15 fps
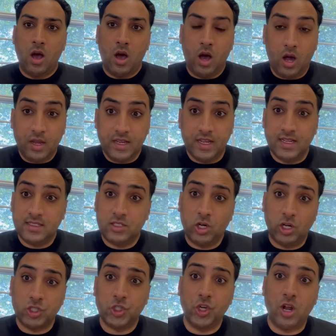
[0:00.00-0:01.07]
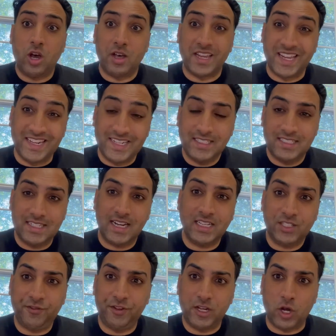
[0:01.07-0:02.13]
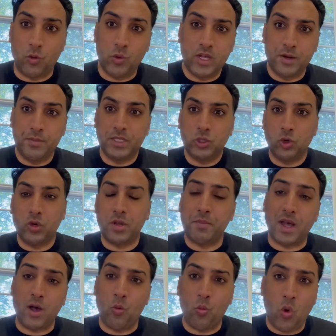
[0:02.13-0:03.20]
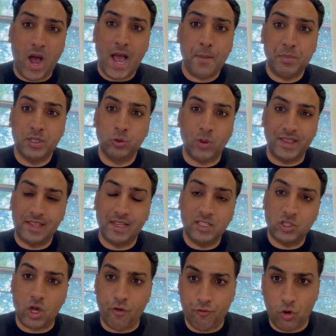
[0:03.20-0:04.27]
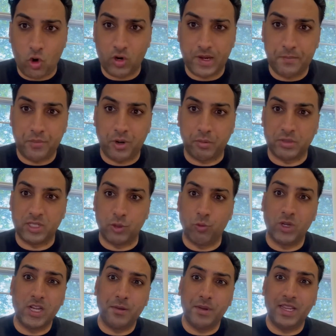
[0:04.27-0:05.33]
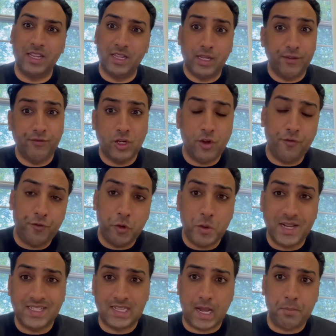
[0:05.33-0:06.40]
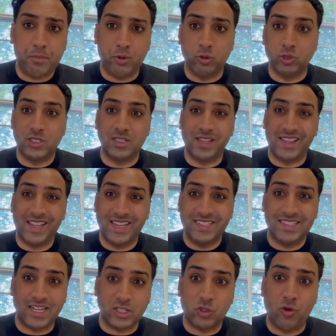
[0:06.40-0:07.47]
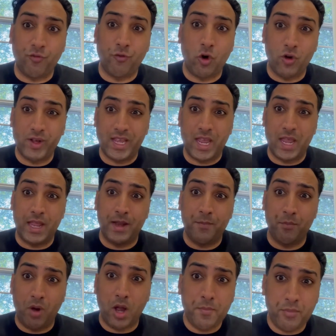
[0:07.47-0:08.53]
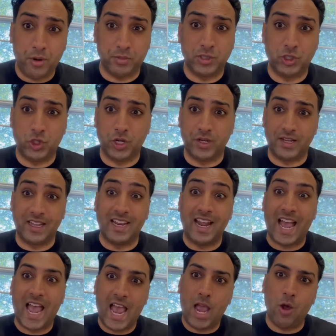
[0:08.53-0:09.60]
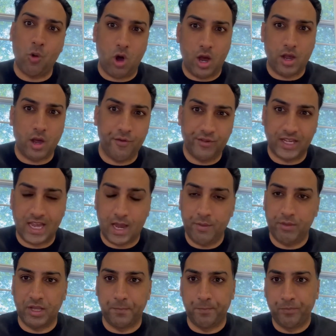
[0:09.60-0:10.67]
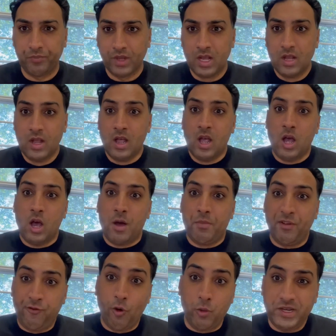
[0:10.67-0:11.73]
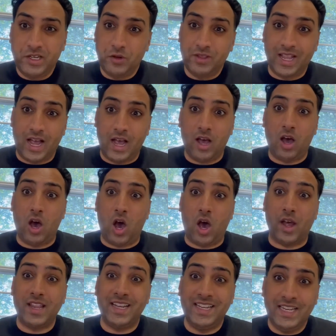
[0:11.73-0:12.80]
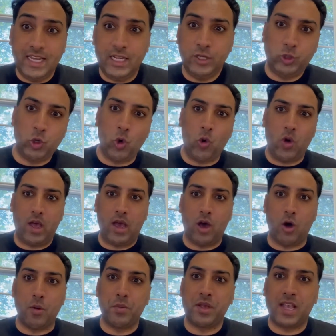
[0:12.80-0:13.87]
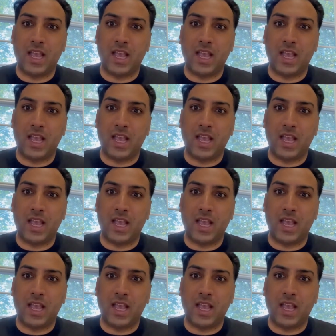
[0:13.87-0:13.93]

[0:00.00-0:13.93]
Hi, it's Arsh Ellahi, and in today's video we're going to be talking about what happens when things go wrong in property. We're going to be giving you a few examples of things that's gone wrong in my property journey and how I overcame them. Before we do that, I need your help.